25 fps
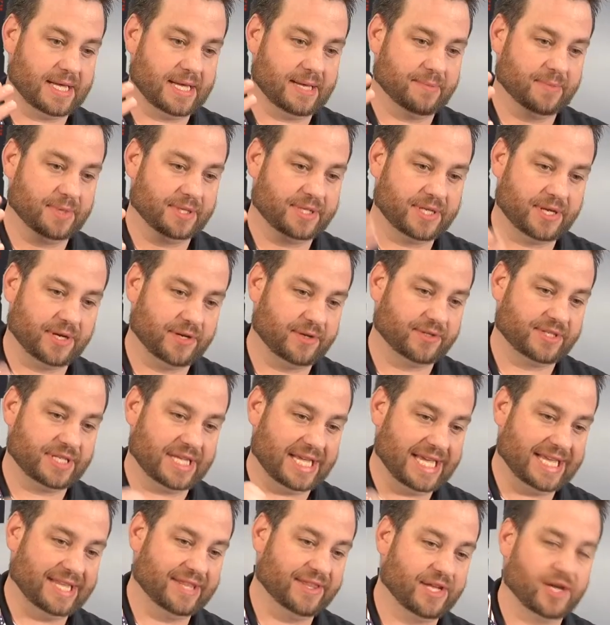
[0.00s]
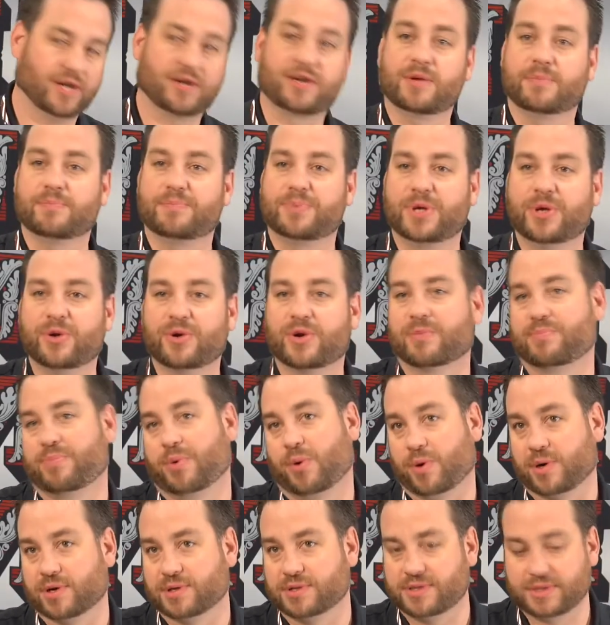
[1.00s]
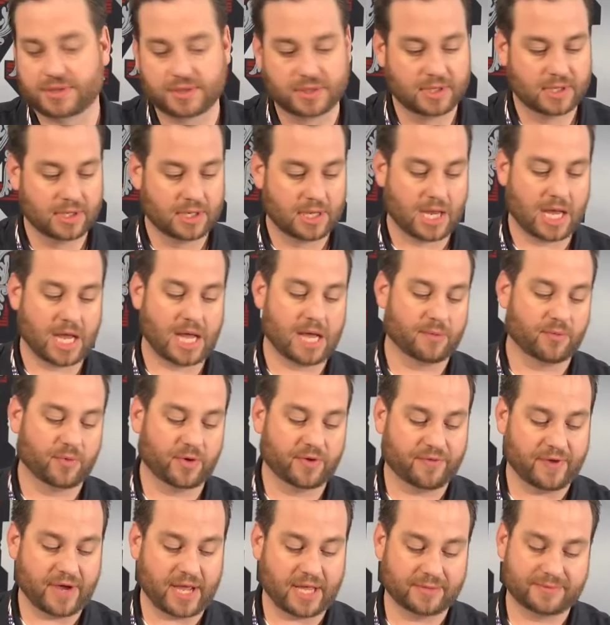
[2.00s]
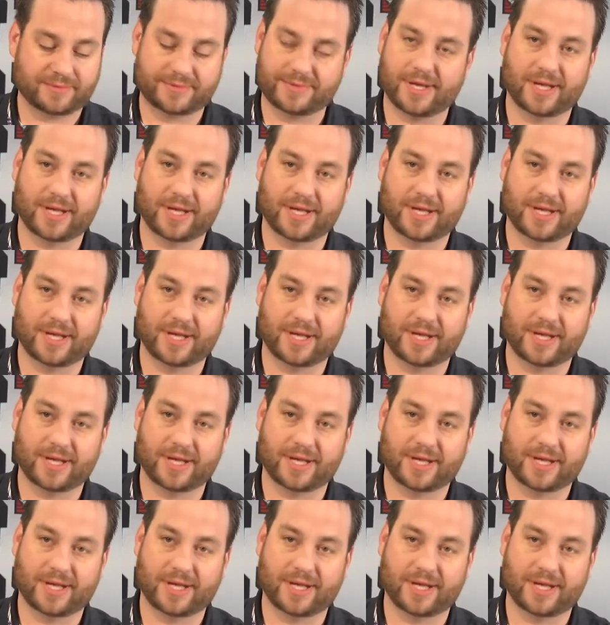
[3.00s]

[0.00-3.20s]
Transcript: materials in their computer boards. We've had